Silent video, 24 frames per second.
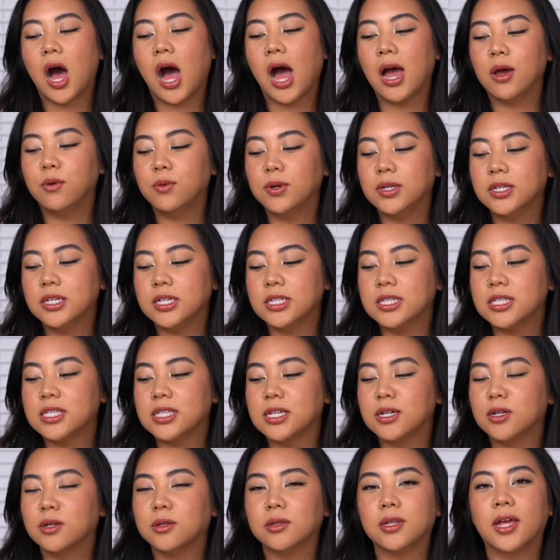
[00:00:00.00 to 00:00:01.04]
I would
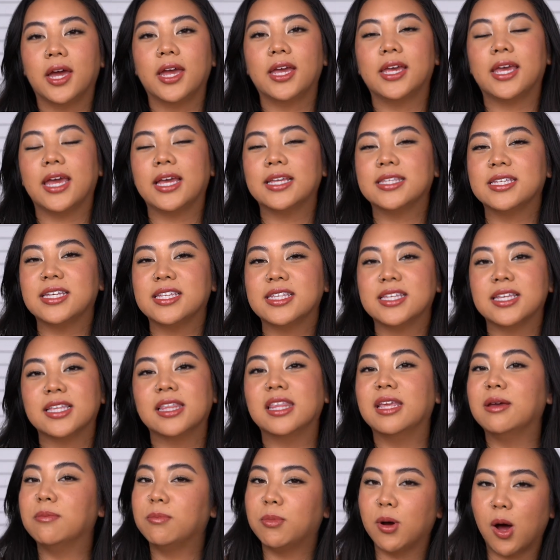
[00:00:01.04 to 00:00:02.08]
consider like a tinted
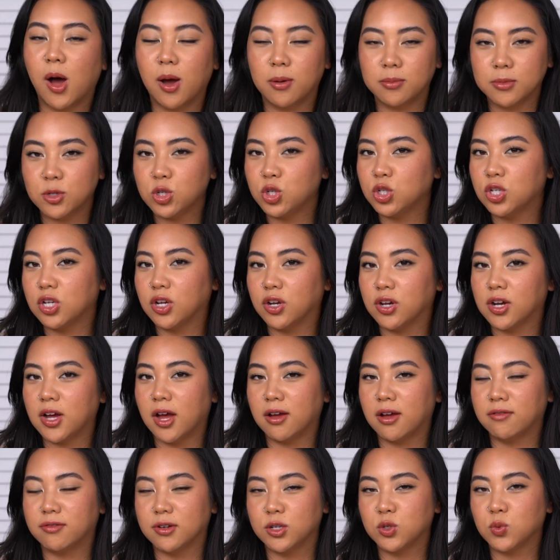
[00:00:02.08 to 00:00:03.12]
lip balm sheer
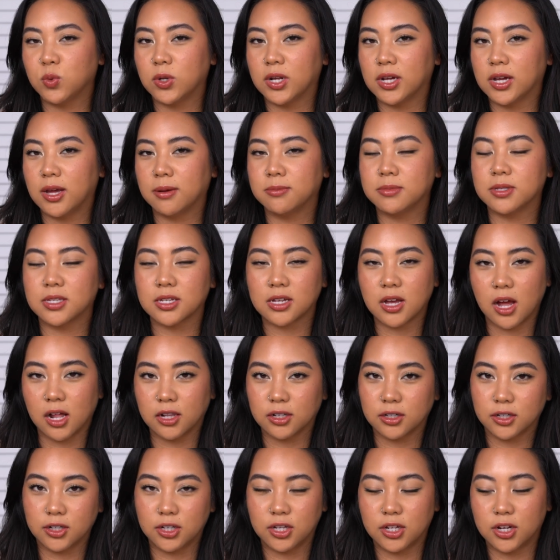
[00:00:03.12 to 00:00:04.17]
coverage when it comes to
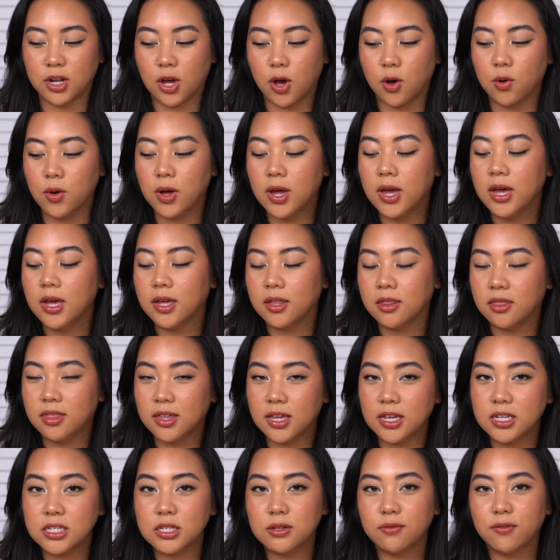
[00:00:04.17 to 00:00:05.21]
color, you know?
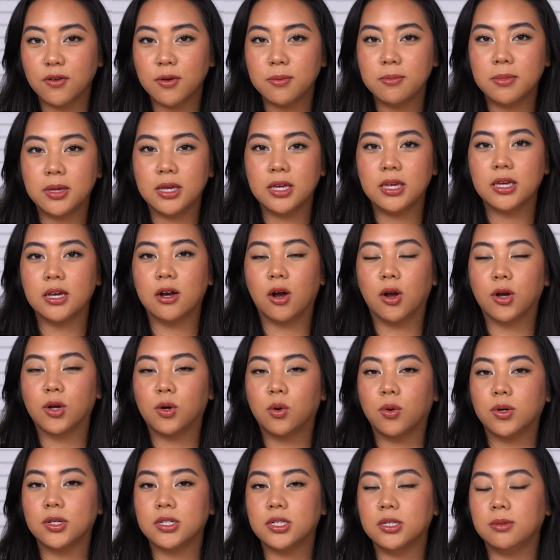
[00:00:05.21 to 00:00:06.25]
These for me are
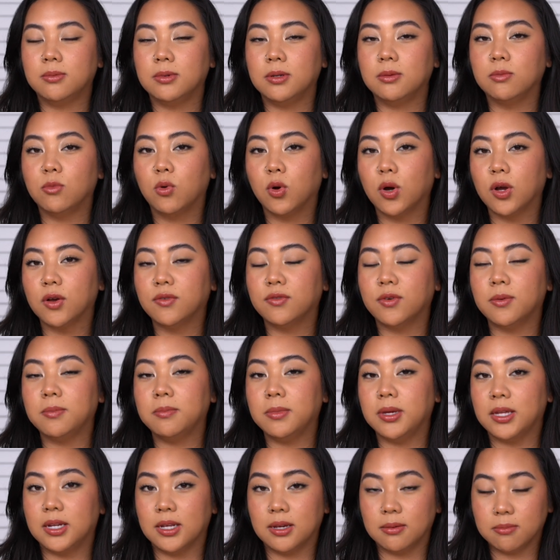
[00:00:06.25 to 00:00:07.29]
going to be more of a
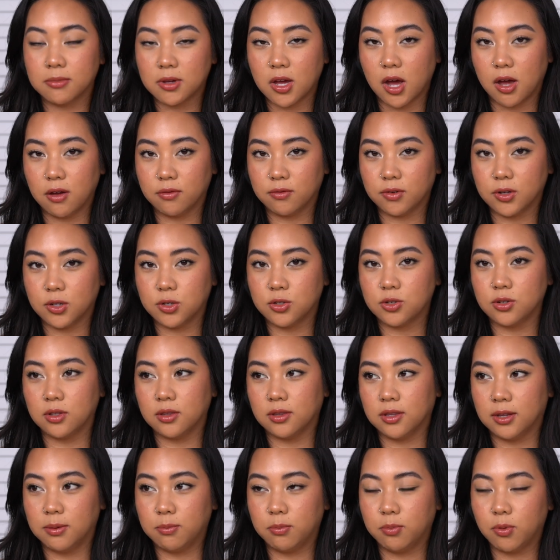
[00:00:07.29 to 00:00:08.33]
medium coverage
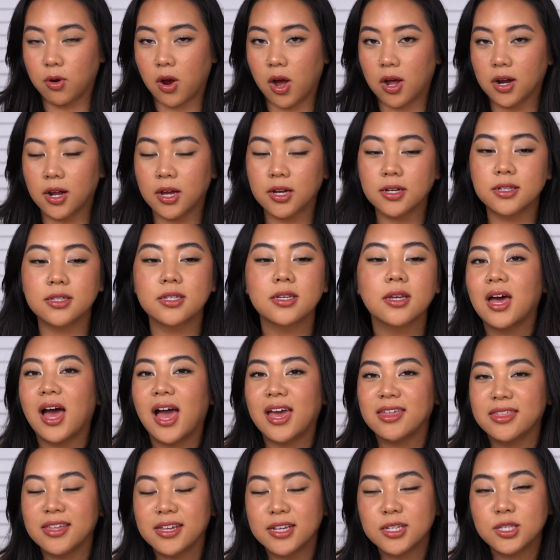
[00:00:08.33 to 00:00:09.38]
lip product.
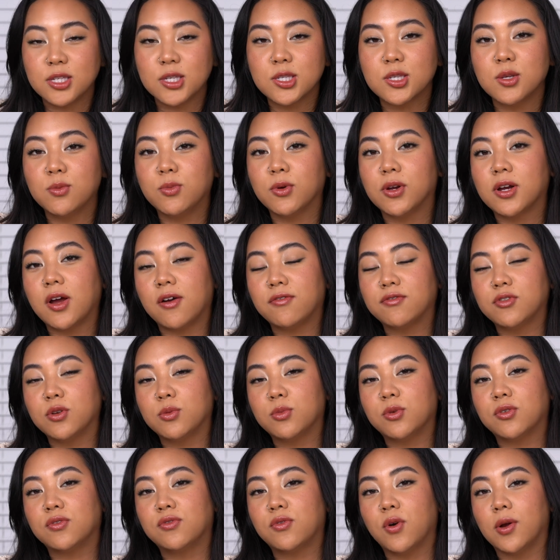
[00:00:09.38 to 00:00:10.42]
I think it's a super
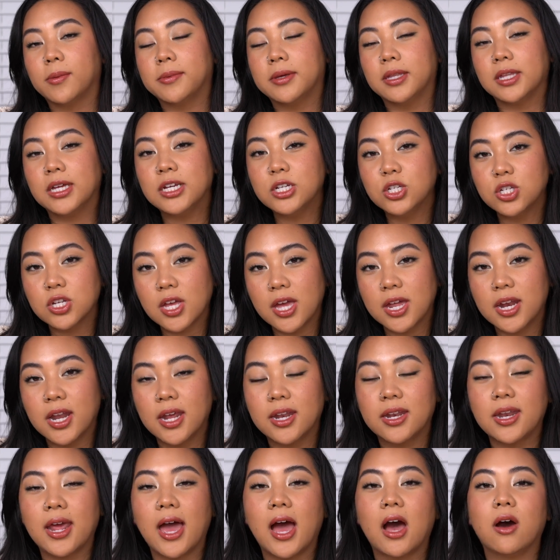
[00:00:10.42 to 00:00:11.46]
comfortable formulation.
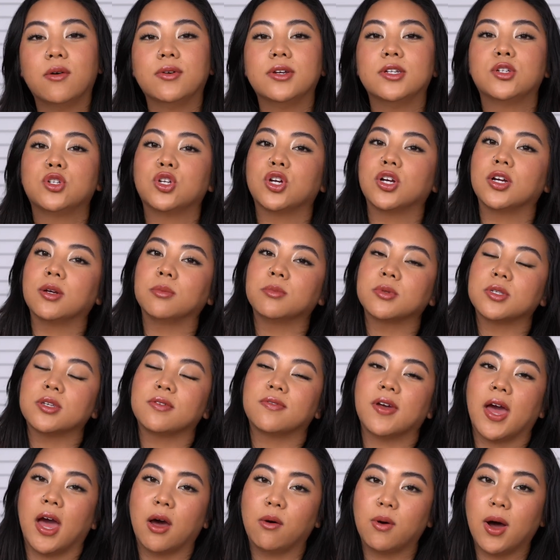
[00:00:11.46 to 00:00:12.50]
Now, in terms of
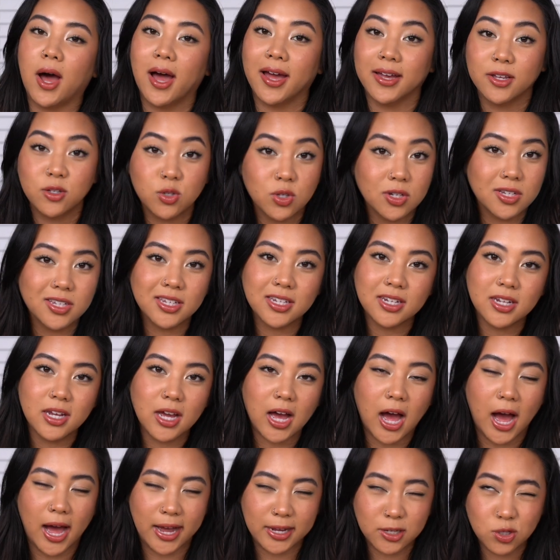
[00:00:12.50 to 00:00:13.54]
how hydrating
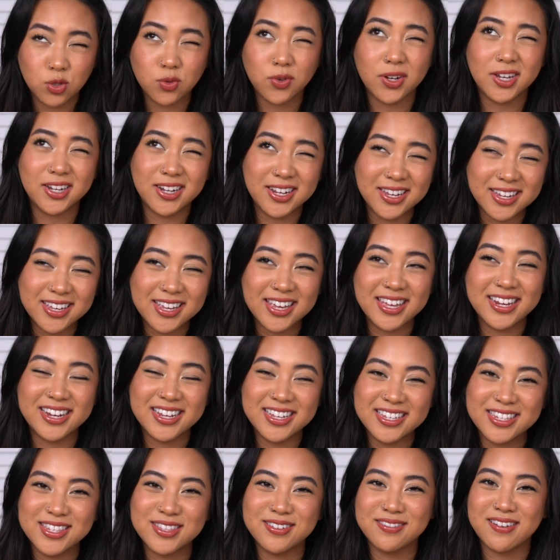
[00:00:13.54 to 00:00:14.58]
hydrating it
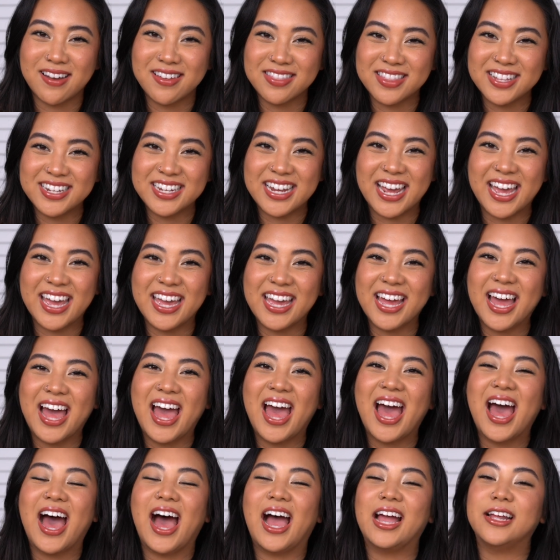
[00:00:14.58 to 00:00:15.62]
is throughout the day,
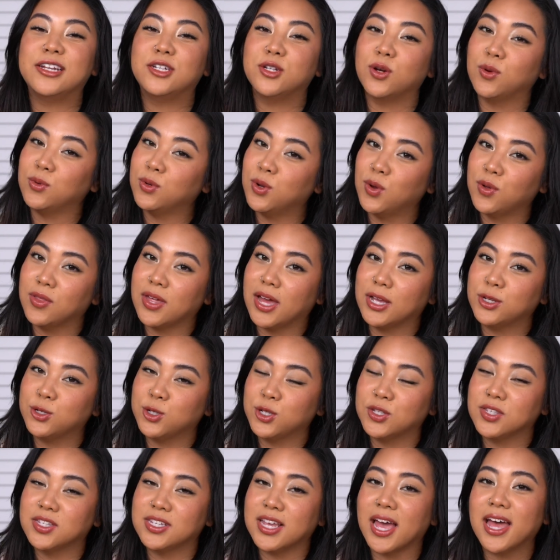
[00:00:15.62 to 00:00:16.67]
I don't know that
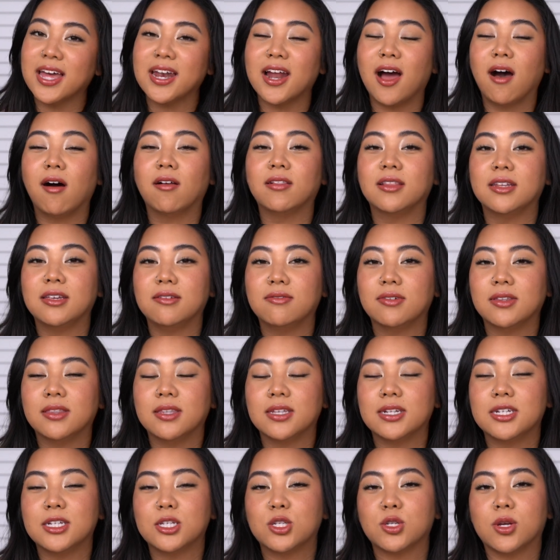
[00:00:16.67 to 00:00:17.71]
just yet. I'll leave in
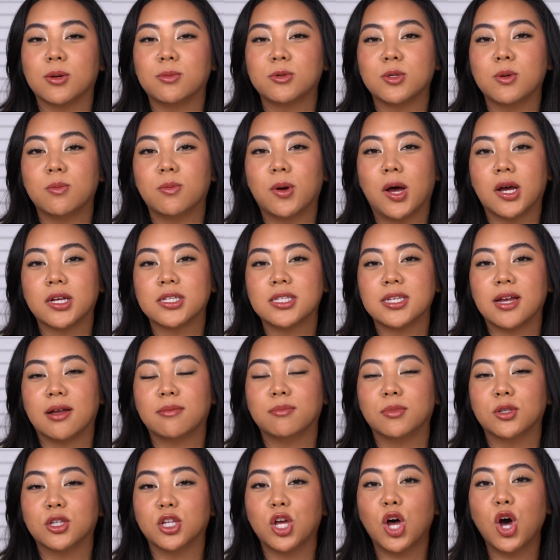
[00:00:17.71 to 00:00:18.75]
the description box down
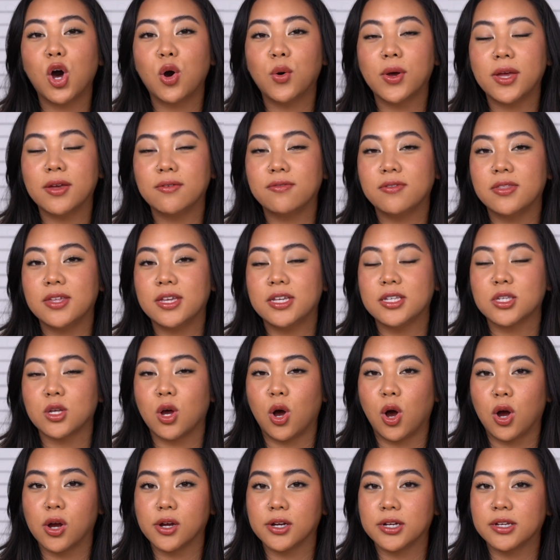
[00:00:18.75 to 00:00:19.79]
below if these
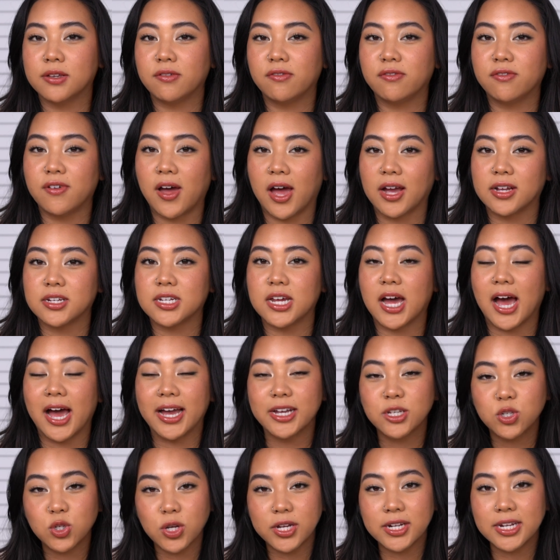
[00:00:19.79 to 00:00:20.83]
are in fact
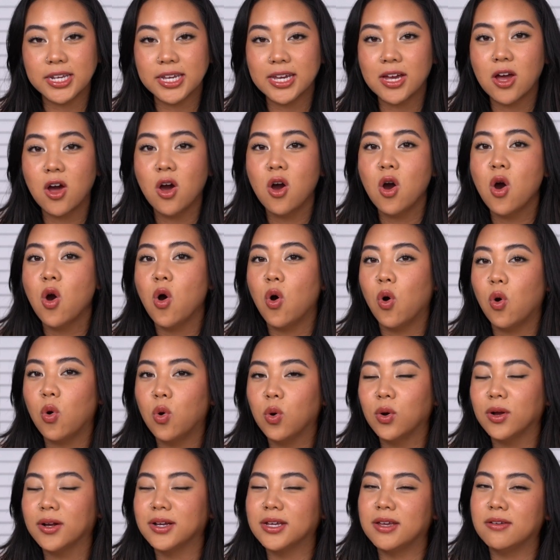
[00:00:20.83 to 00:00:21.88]
hydrating
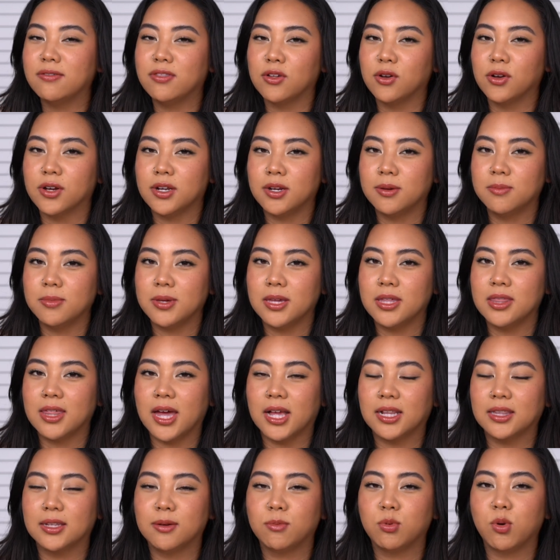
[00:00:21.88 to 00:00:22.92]
or if they're going to be
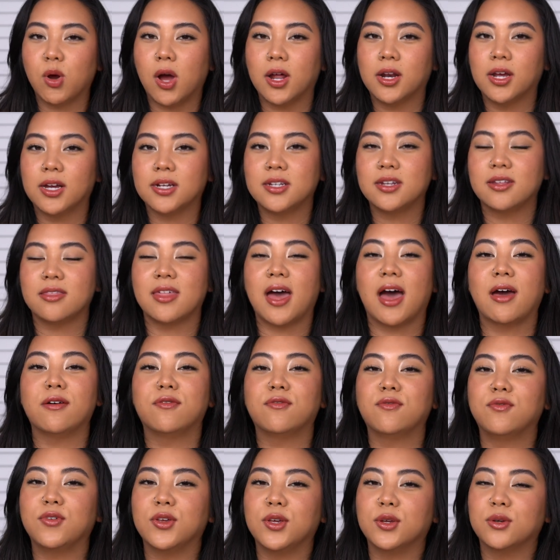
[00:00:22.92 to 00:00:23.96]
that lip product that
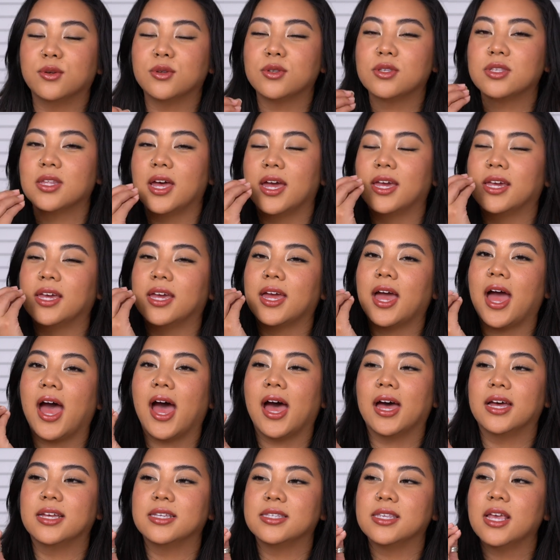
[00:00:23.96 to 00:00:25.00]
feels like it
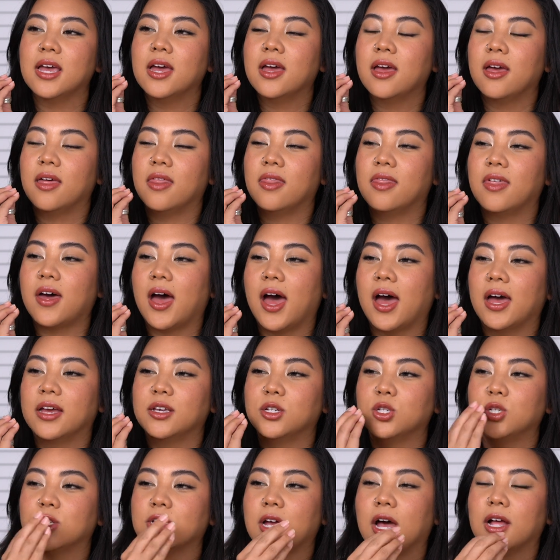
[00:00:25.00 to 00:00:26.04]
has that
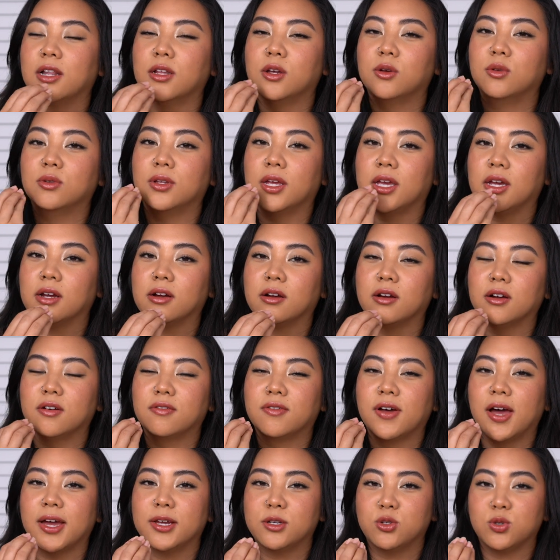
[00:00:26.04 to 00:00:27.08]
shallow layer of
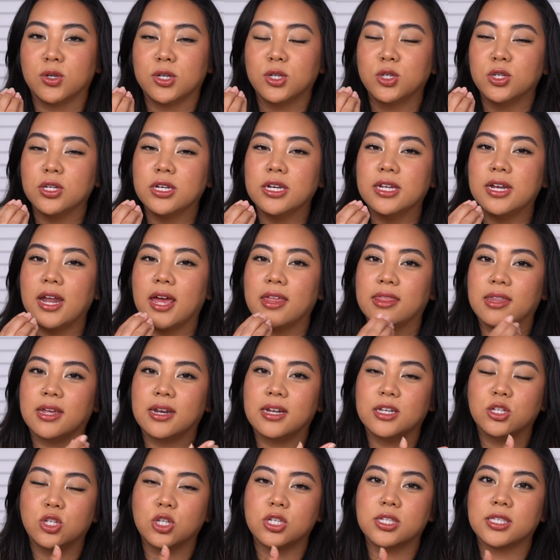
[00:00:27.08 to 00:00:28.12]
hydration and then
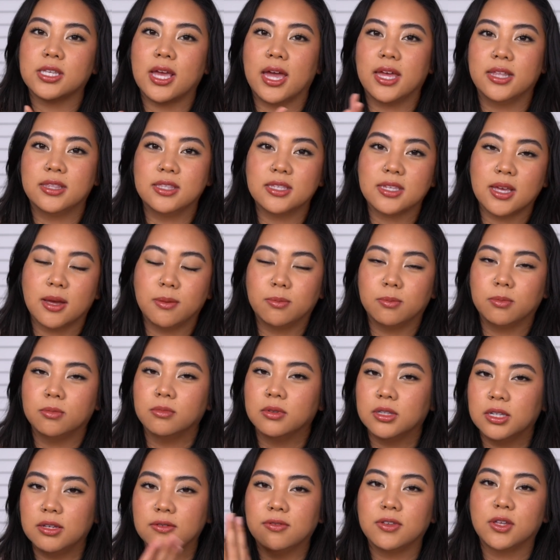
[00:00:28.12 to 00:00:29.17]
it just ends up
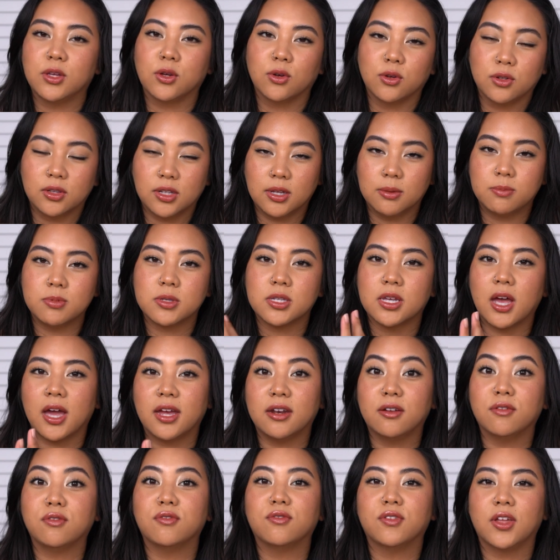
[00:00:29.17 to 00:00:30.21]
leaving your lips
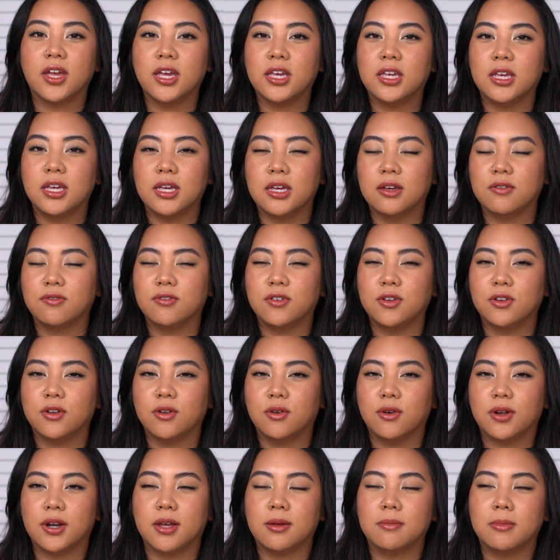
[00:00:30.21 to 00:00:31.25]
kind of flaky, if you know
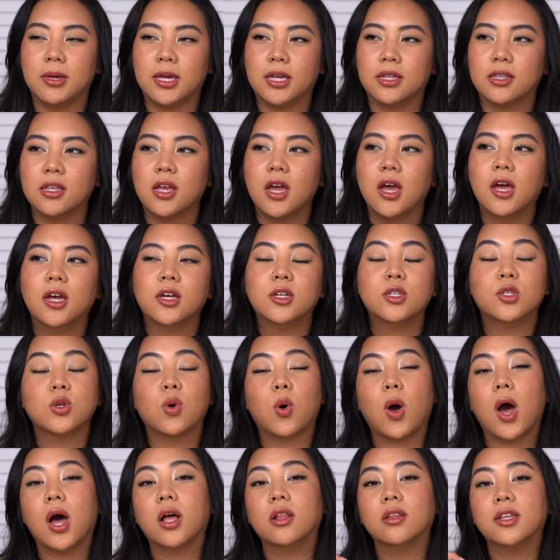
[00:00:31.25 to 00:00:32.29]
what I mean.
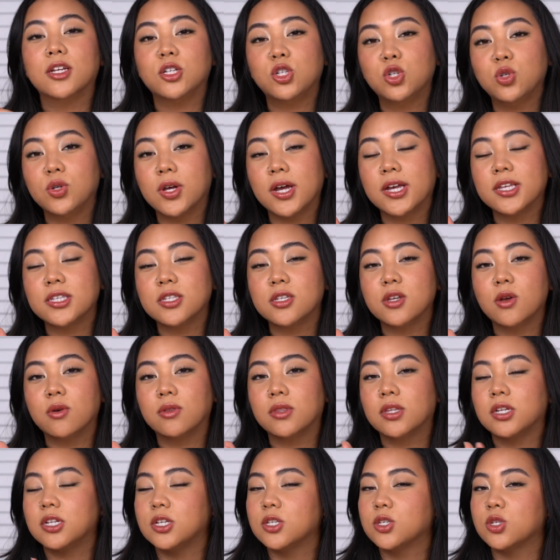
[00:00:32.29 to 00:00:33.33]
So I'll let you guys know in
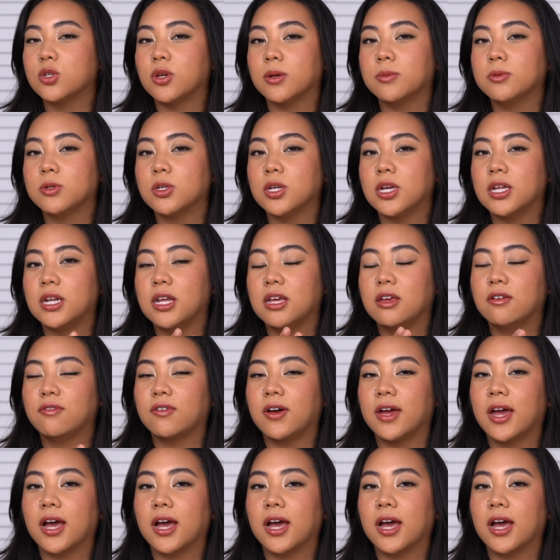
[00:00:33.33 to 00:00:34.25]
the description if I